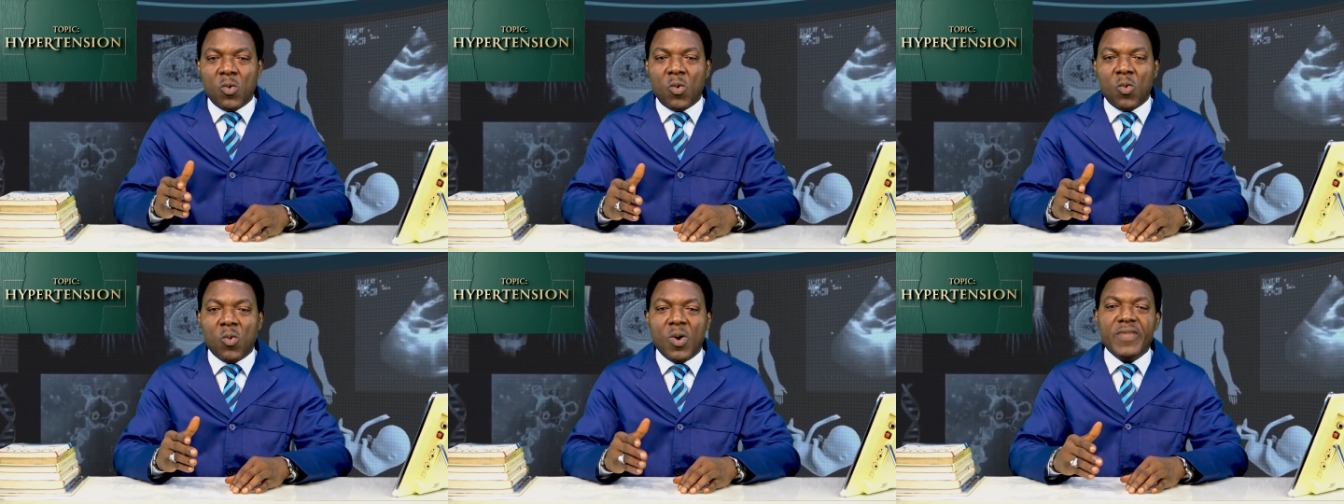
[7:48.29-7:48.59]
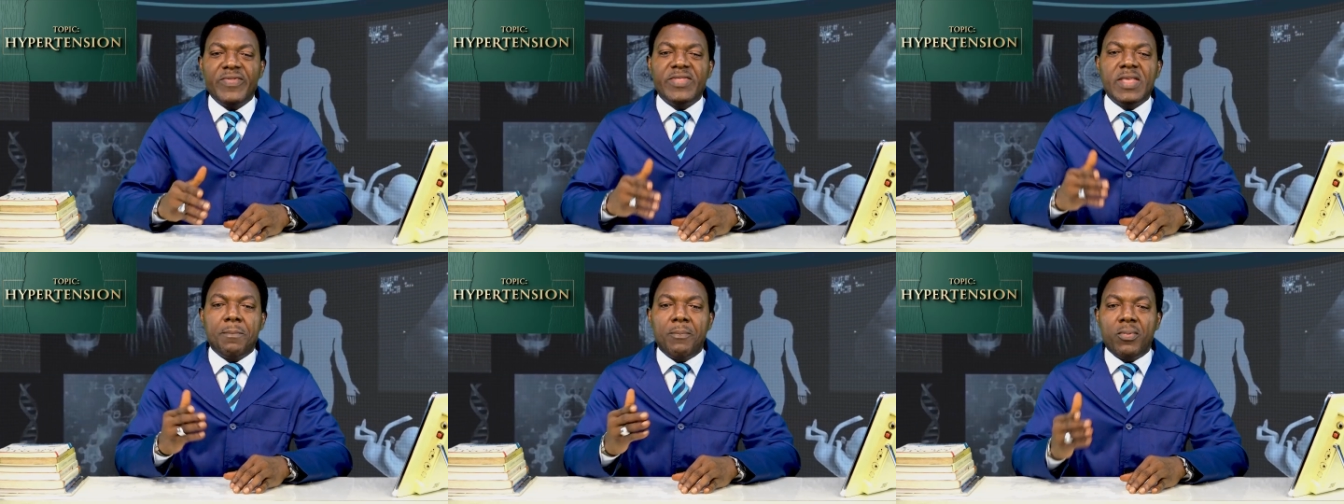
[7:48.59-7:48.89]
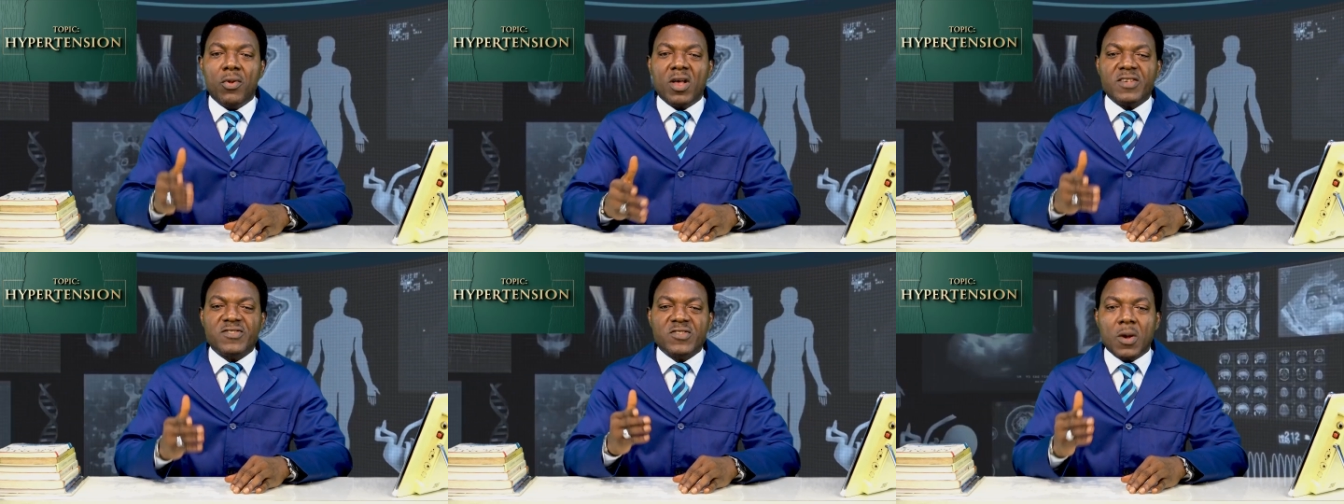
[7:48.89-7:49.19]
when the
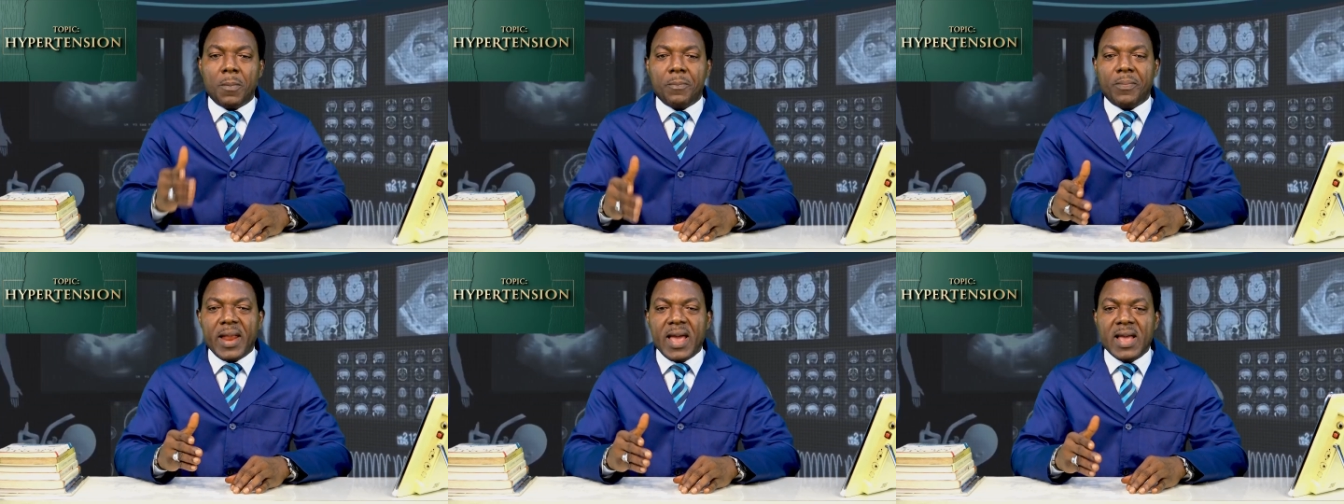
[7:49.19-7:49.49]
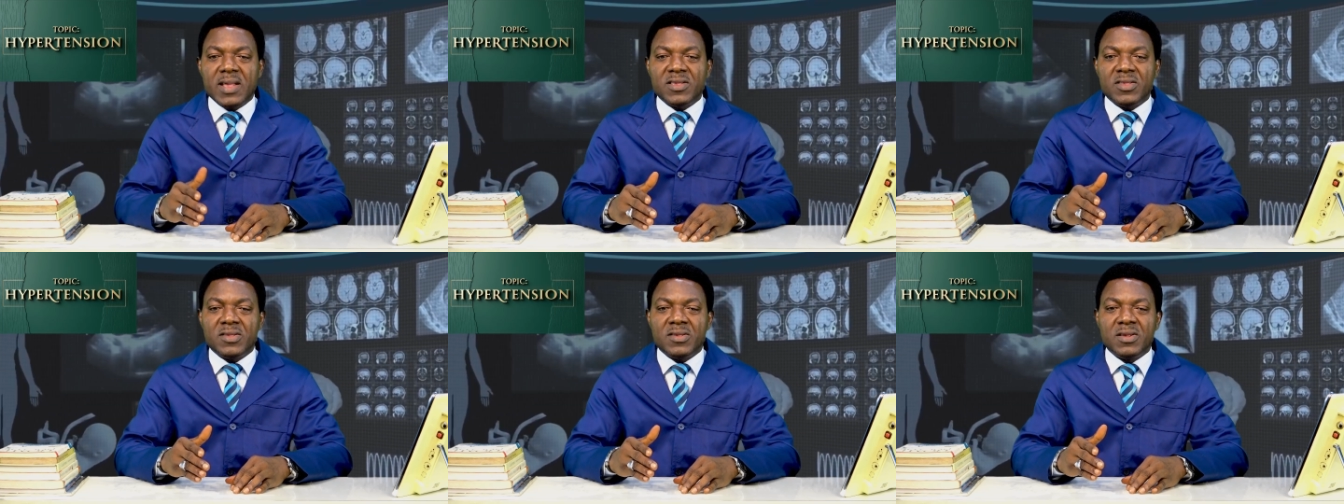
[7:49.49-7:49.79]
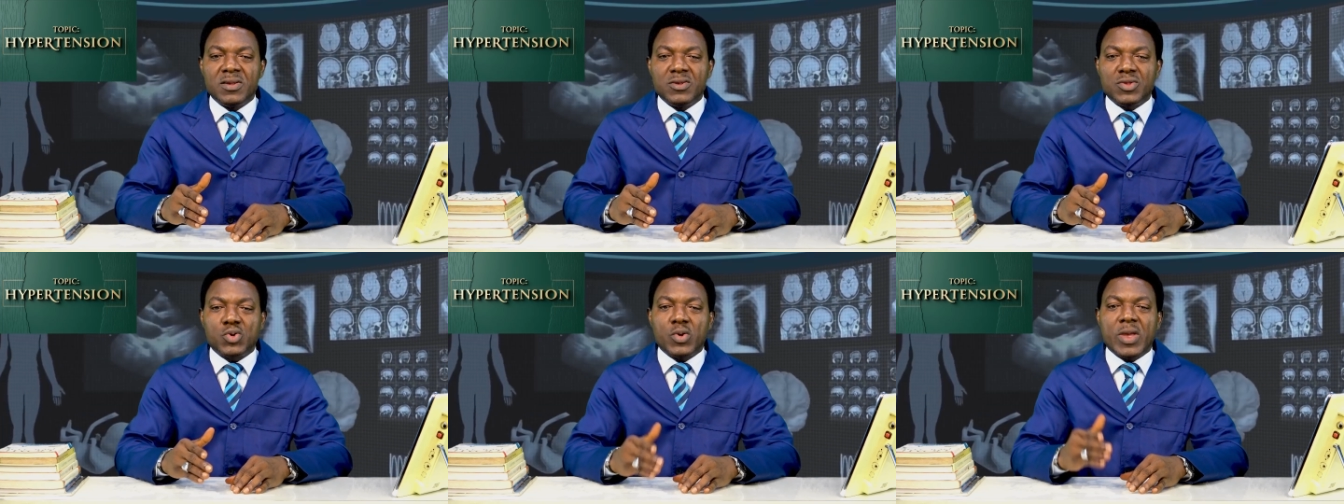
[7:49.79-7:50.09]
blood supply
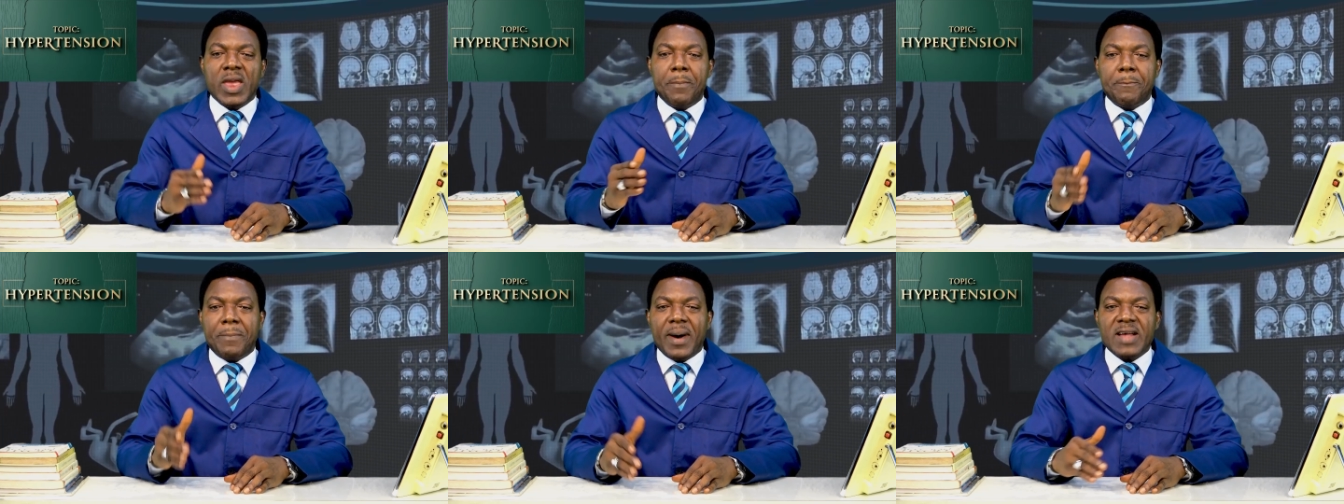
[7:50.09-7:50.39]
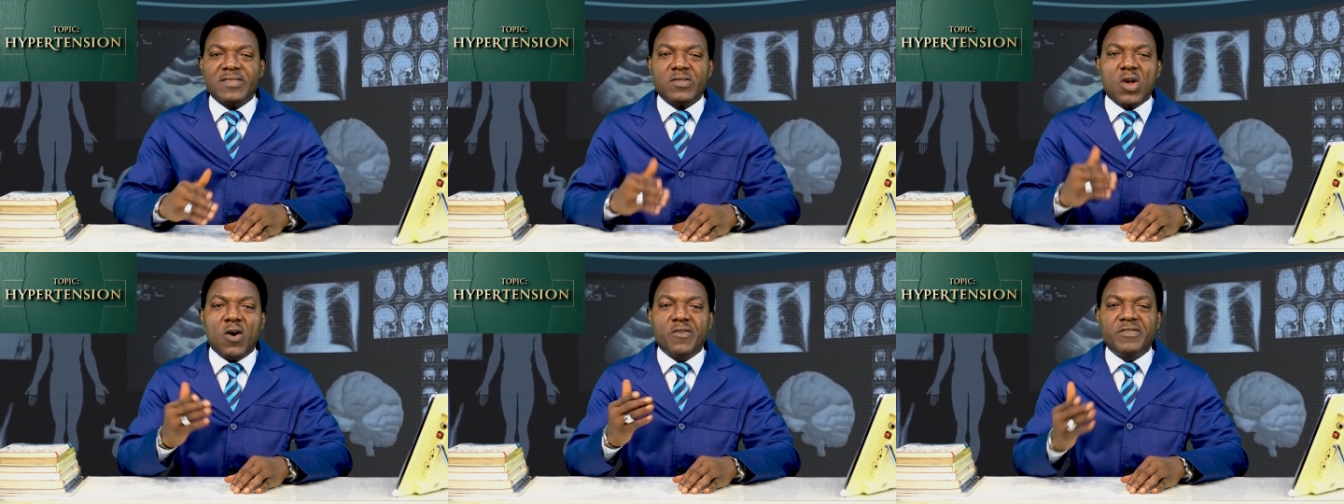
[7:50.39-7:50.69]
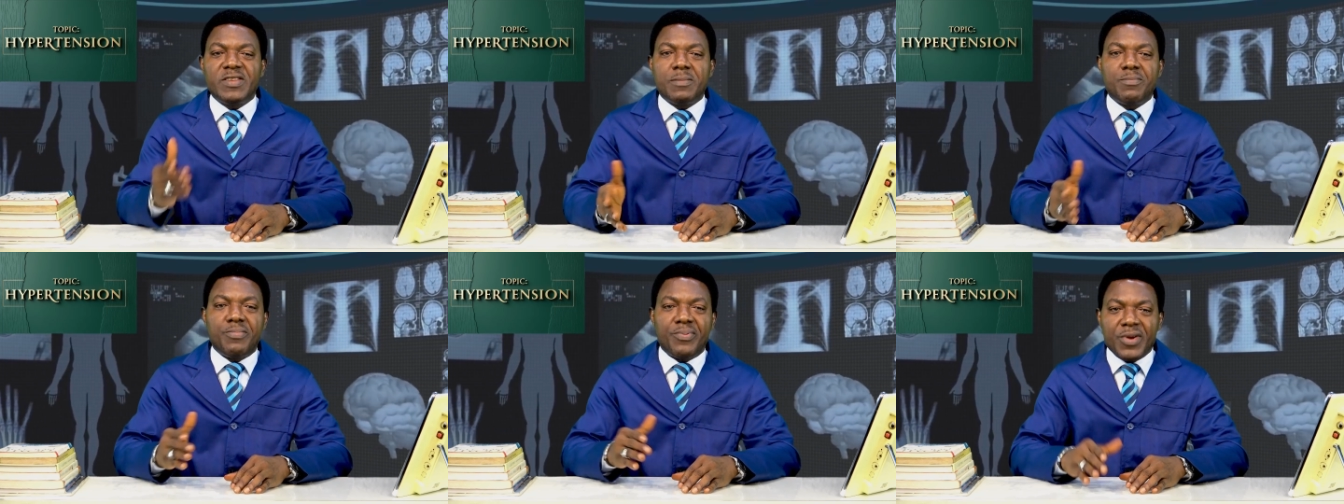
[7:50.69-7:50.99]
to a part
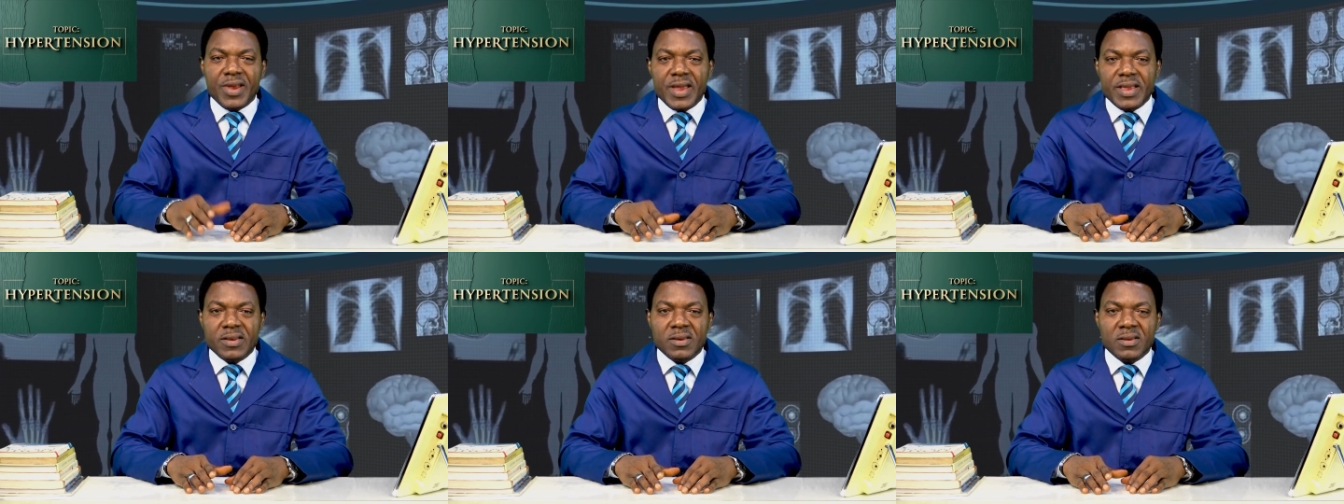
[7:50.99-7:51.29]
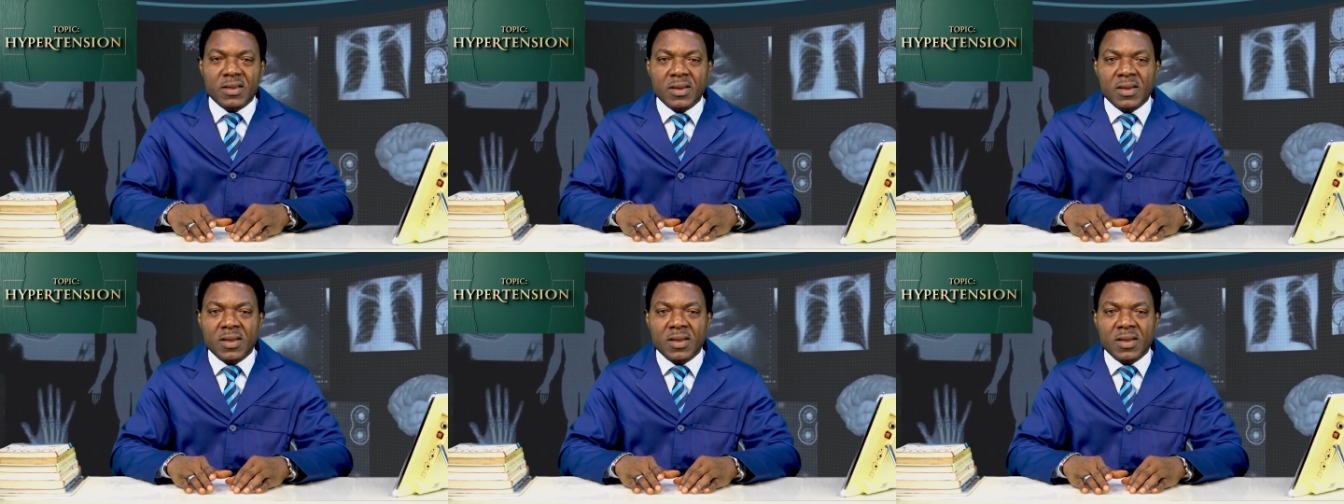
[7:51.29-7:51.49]
of the brain